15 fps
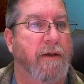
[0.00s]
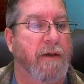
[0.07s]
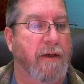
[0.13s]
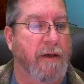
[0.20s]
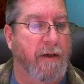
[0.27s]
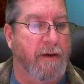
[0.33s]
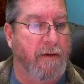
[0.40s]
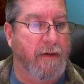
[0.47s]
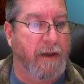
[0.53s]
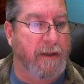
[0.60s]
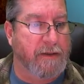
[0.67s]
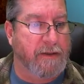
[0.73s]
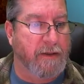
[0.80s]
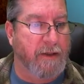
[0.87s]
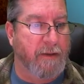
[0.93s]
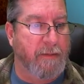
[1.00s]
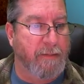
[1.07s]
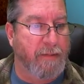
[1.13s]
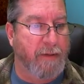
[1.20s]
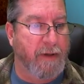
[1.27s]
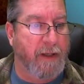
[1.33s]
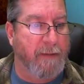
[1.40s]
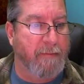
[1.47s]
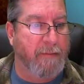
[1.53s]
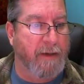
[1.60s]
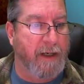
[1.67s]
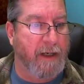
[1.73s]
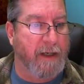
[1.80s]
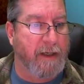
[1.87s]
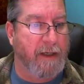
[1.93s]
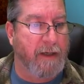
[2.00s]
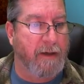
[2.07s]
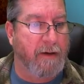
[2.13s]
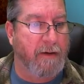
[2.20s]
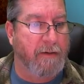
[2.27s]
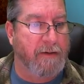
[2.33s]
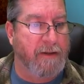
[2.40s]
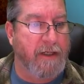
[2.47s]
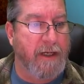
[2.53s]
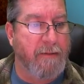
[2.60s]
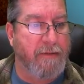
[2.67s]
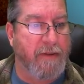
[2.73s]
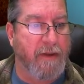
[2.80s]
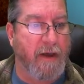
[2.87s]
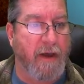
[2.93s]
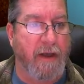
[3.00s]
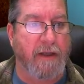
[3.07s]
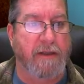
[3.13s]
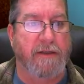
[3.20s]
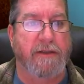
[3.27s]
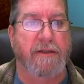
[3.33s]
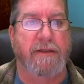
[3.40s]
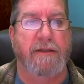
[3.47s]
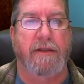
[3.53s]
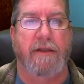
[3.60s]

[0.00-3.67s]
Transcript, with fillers: All right, so let me pull up Nick here. Deep Thoughts